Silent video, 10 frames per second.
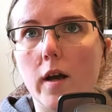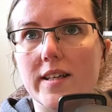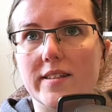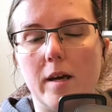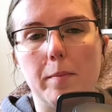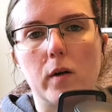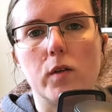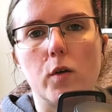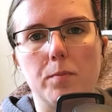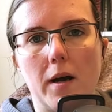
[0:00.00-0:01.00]
is it about
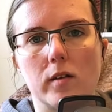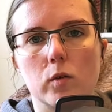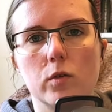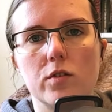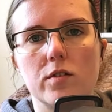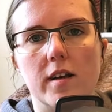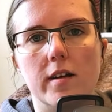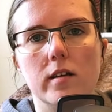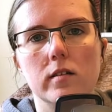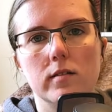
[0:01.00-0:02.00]
those panels that
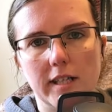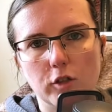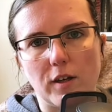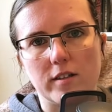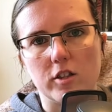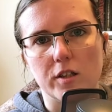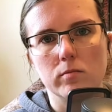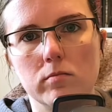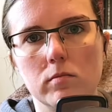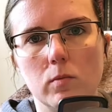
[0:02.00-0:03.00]
interest you?
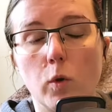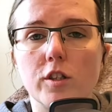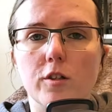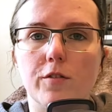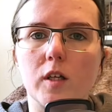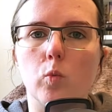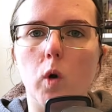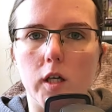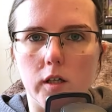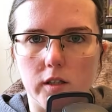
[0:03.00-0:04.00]
What do you think
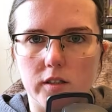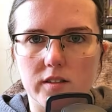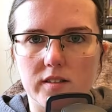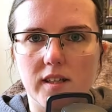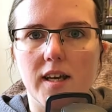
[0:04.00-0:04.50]
works?